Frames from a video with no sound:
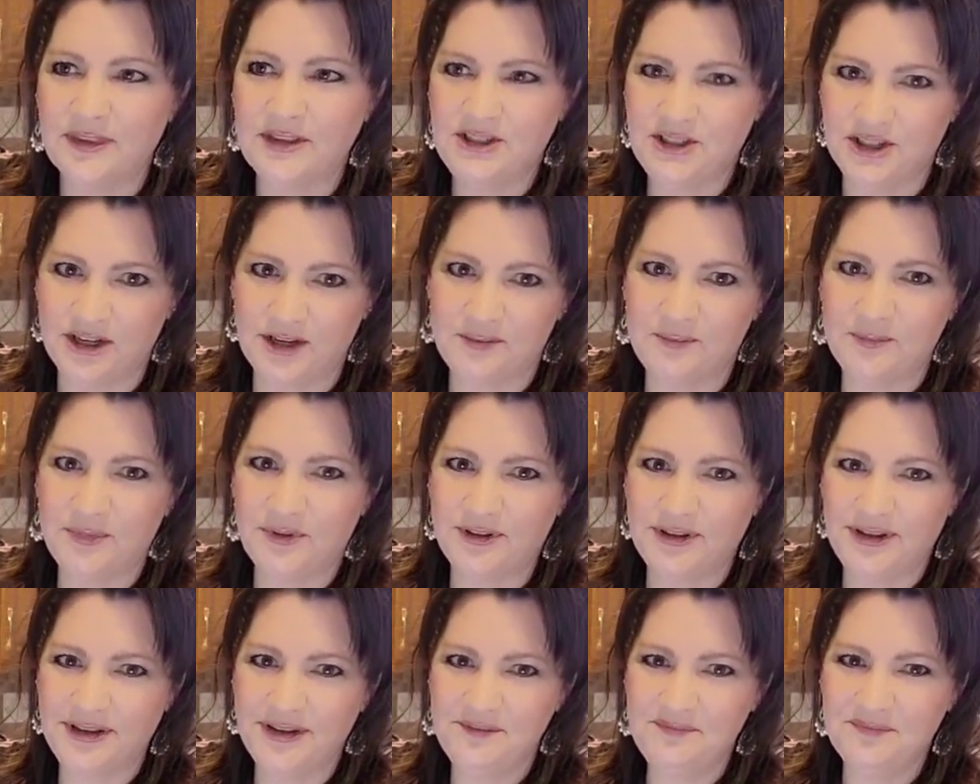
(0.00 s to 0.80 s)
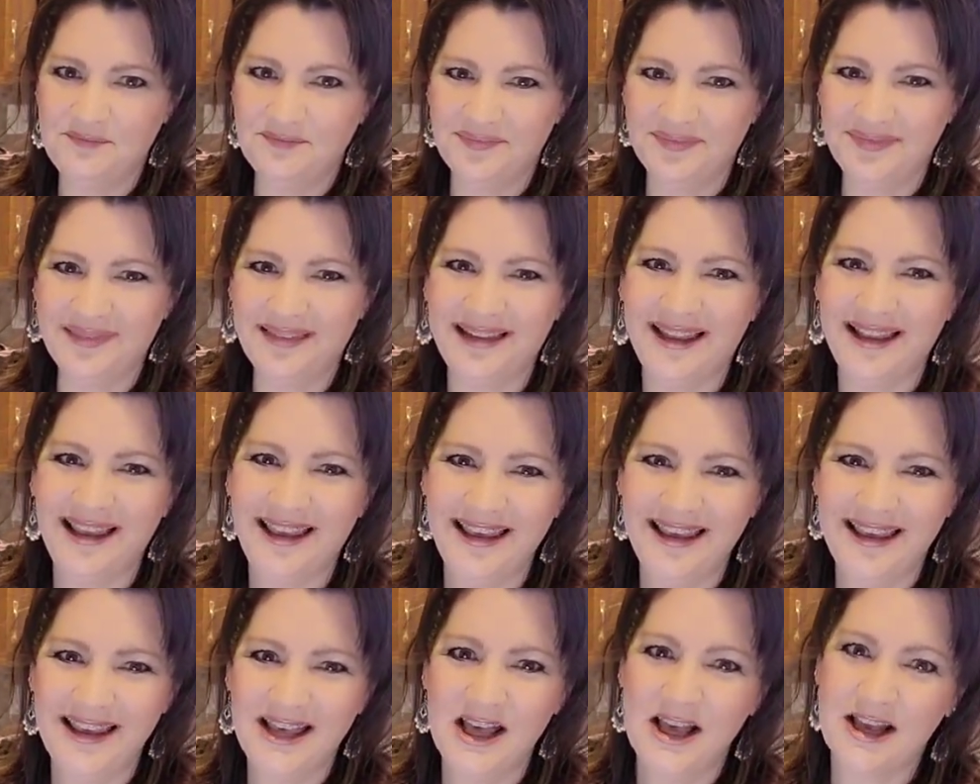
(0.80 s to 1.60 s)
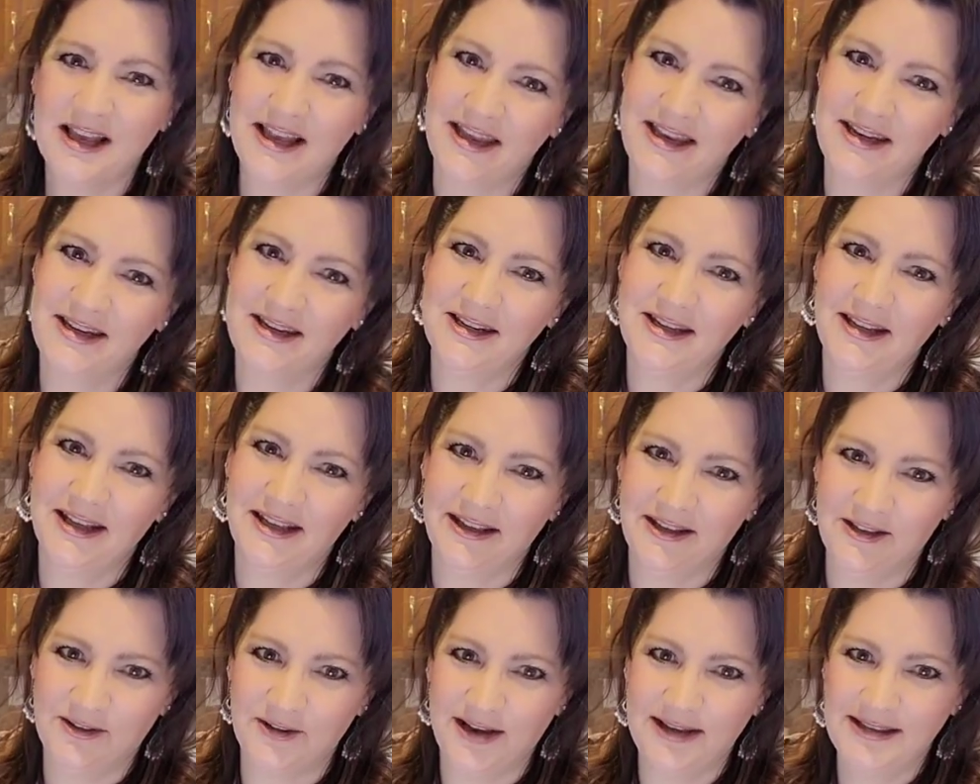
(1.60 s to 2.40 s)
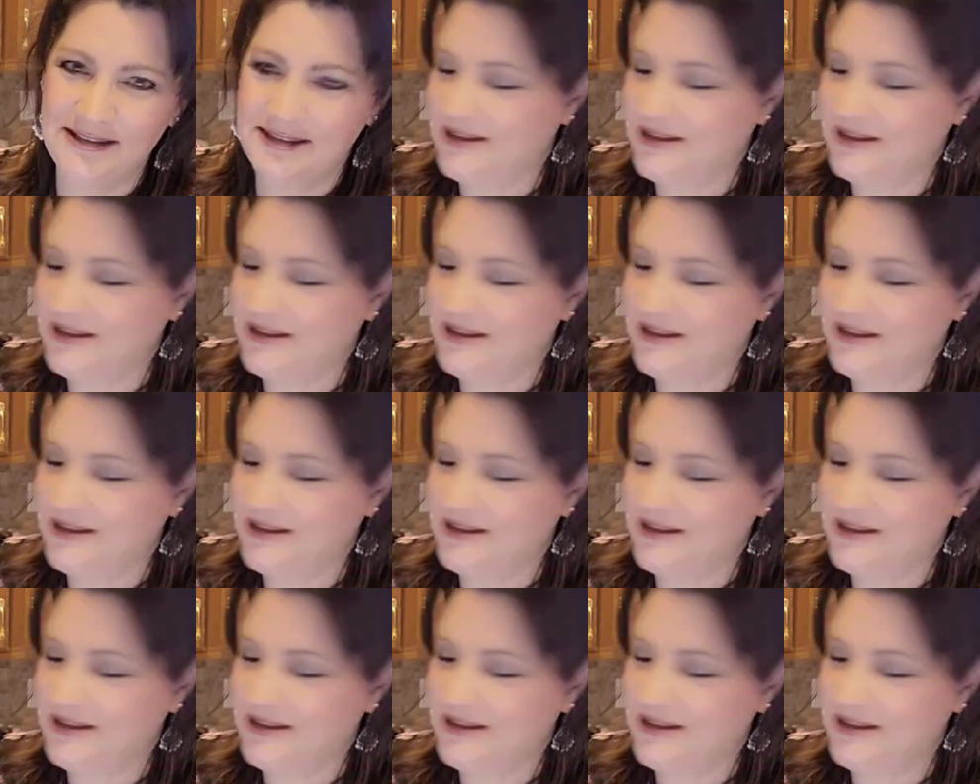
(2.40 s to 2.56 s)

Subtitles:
bouillon. Again, you guys